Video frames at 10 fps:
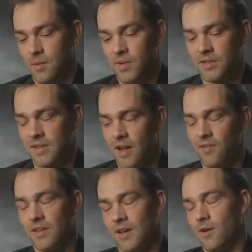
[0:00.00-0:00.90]
In the midst
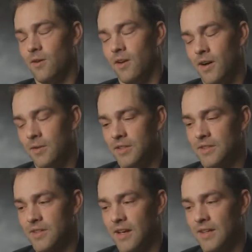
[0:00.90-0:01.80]
of everything going
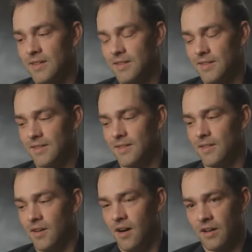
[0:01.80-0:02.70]
on, we just kind of
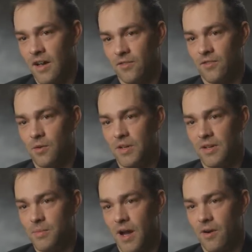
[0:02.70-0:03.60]
hung out for a
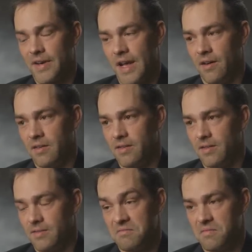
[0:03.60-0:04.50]
bit and powered down, and